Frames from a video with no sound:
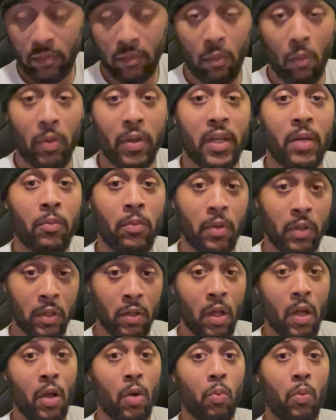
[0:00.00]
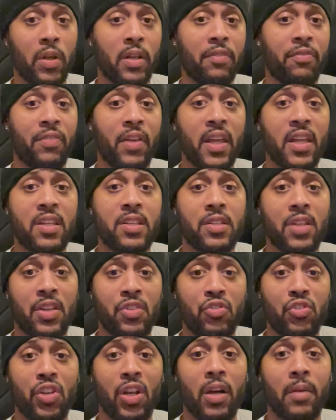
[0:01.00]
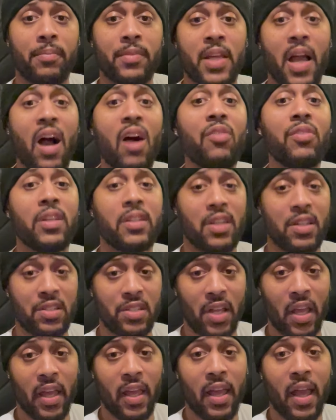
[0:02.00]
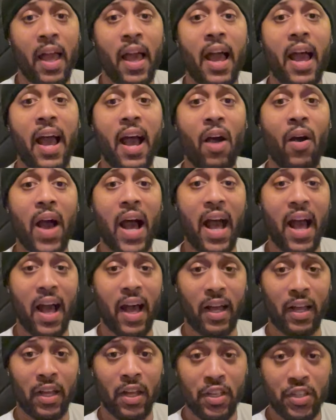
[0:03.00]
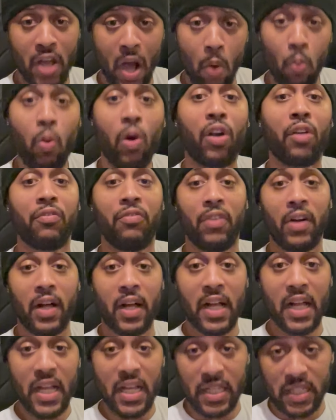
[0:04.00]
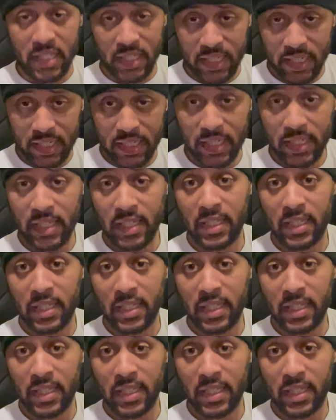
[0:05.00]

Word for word: When, when the fans say jump, y'all need to say how high. Y'all work for us.